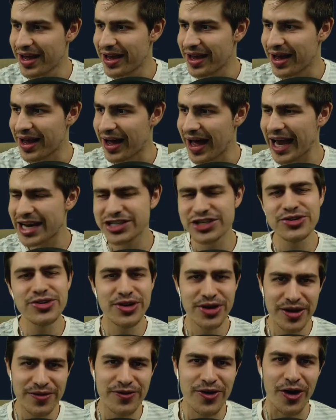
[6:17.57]
actually you
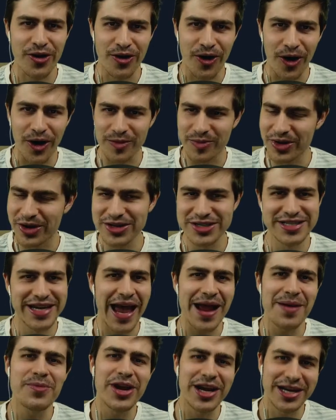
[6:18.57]
could have gone hard because
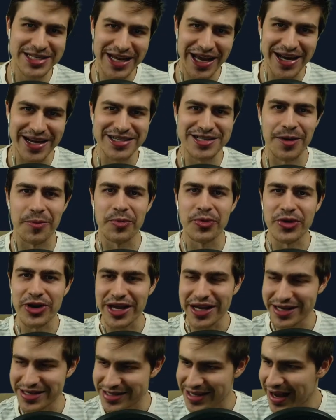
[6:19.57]
Game Week 10 is a
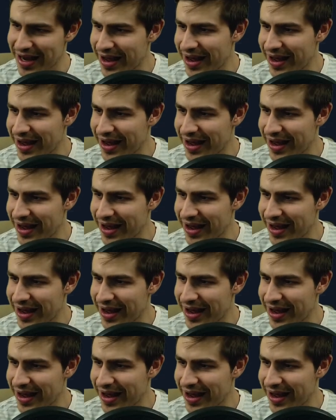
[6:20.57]
breeze.